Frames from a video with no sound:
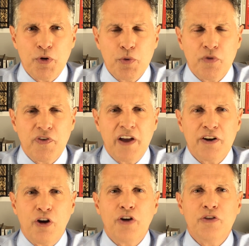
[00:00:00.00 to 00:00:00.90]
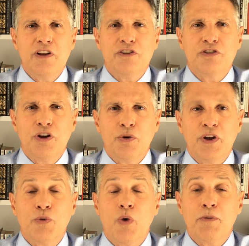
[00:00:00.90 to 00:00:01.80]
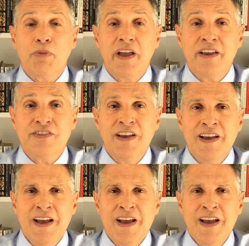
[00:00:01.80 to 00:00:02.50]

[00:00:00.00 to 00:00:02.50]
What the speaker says: where you will find all you need to know in one place.